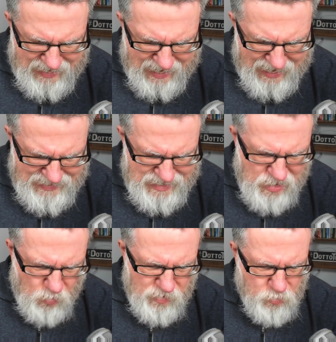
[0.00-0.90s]
I didn't
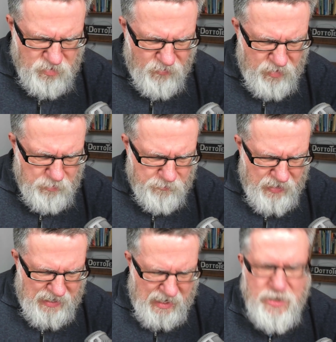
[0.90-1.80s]
know this was available.
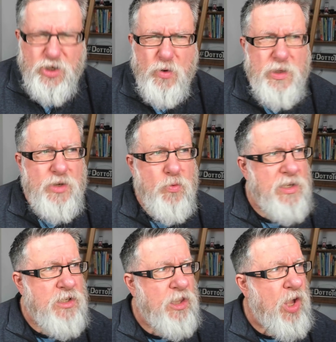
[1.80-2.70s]
I, I, showed this
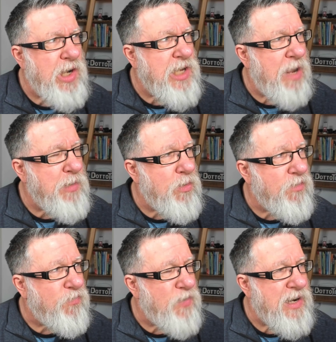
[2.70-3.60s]
once a long time ago to
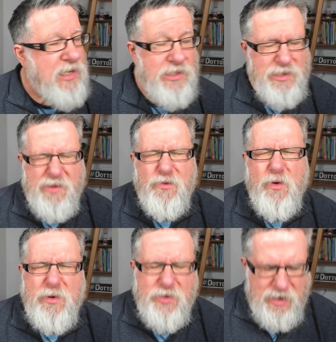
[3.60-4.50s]
a friend, and he said, Oh, of
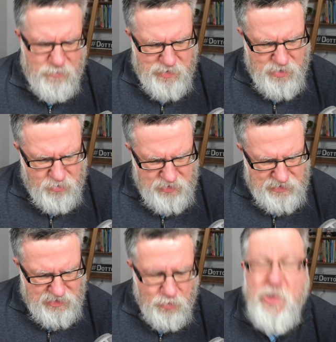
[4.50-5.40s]
course, everybody knows
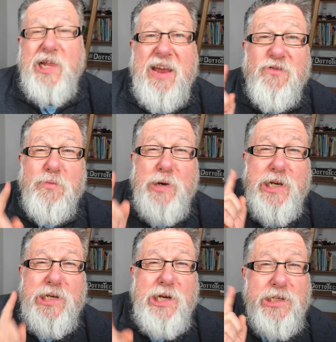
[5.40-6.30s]
that's there. Well,
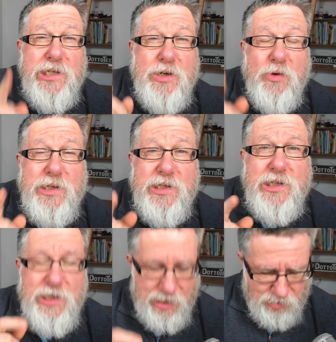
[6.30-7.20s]
everybody doesn't know this
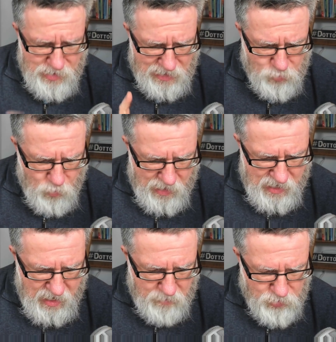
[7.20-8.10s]
is here. That's why
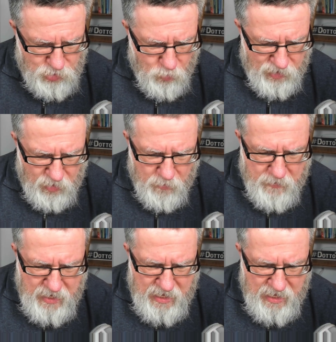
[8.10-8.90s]
I'm showing you.